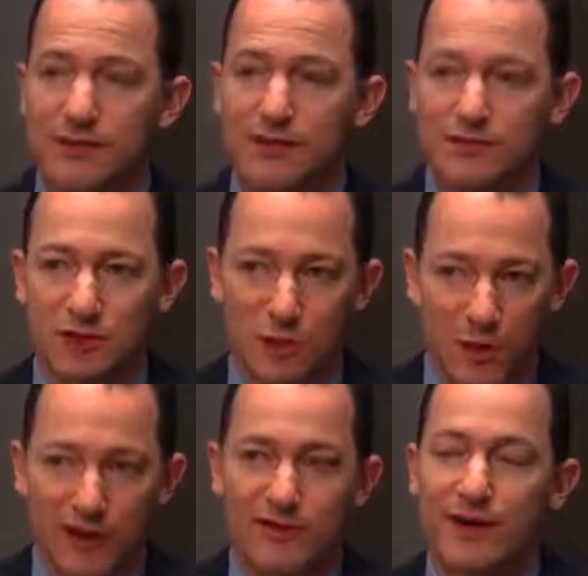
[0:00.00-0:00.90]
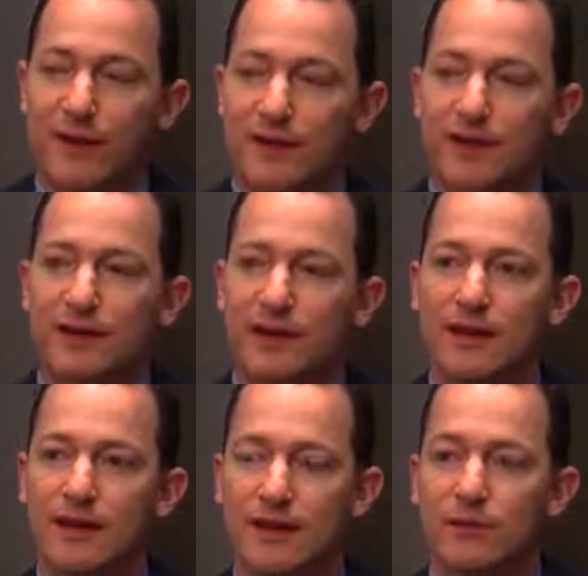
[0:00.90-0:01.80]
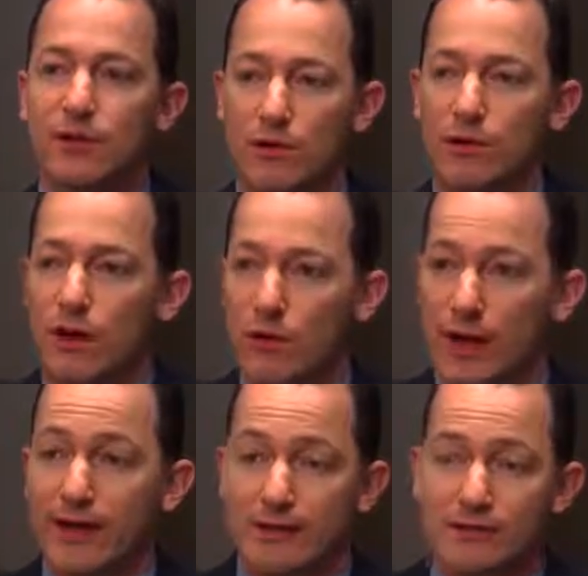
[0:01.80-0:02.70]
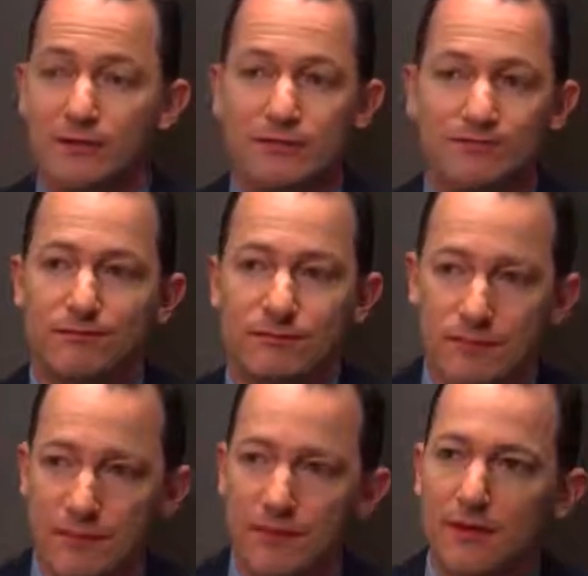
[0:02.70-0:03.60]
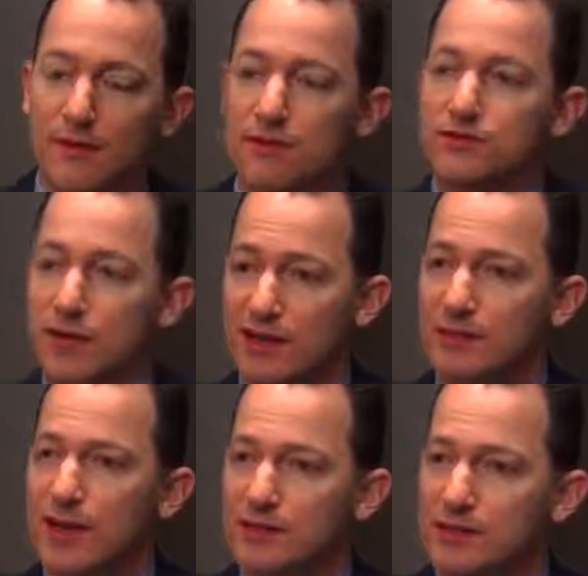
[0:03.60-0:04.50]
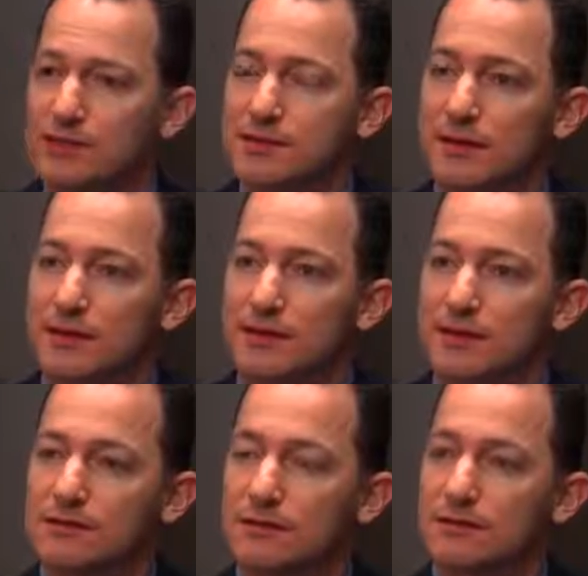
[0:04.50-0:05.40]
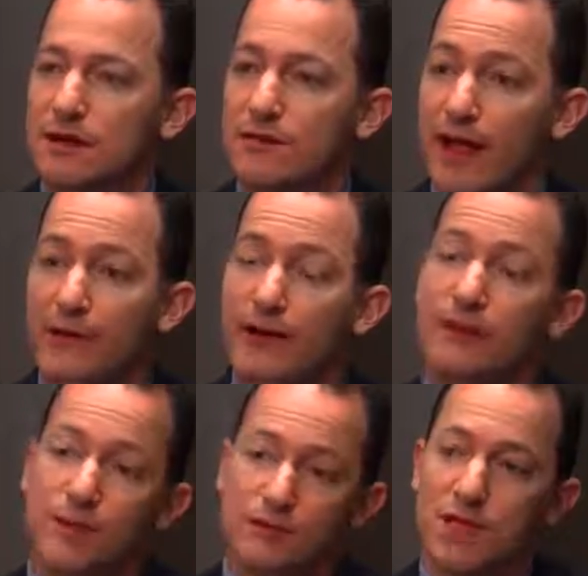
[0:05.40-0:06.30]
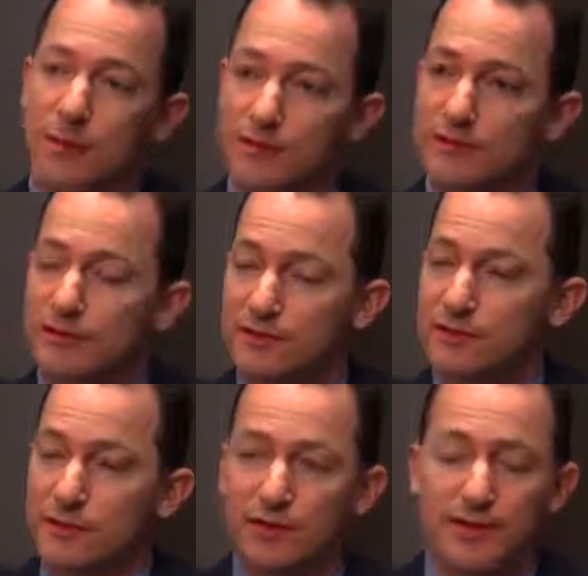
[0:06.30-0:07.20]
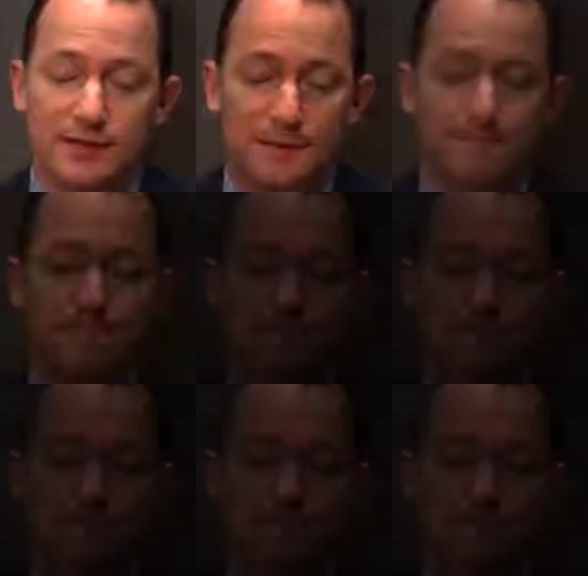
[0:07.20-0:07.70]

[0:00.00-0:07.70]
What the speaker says: And to quantify that will go a long way to treating the patients and also evaluating them postoperatively for complaints.